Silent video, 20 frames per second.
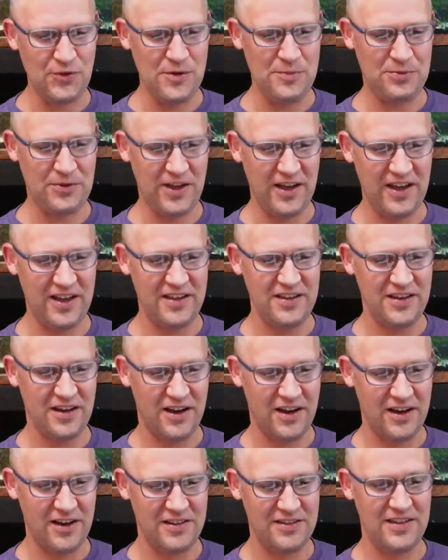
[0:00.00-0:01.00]
for the reply
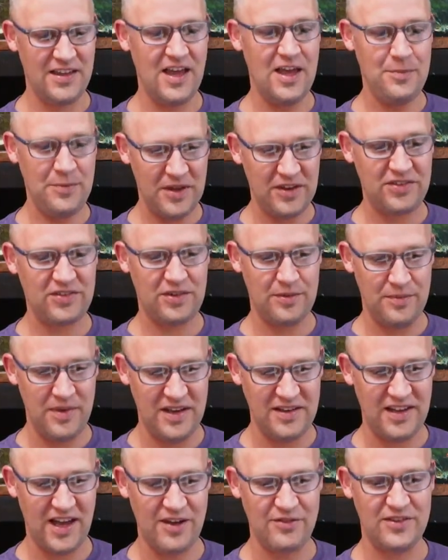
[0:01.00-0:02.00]
on the ABS
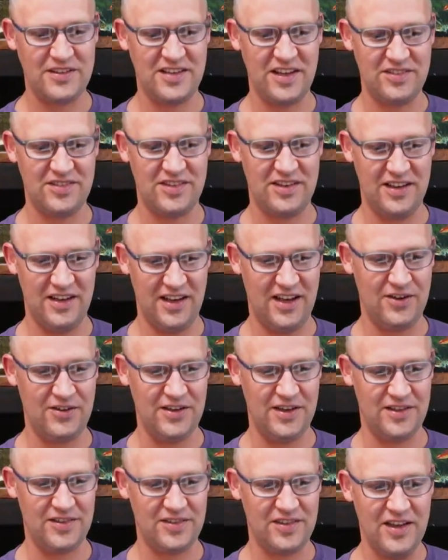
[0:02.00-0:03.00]
cement. Haven't tested it
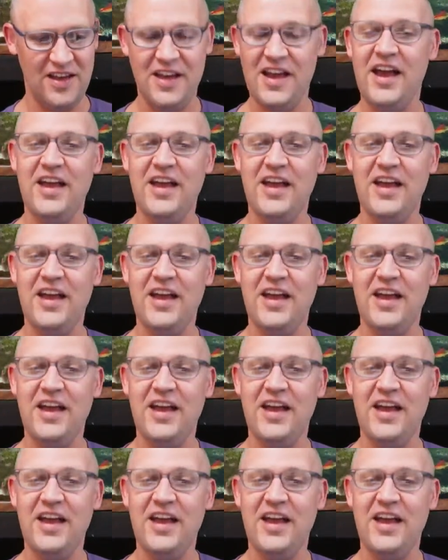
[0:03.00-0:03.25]
out yet.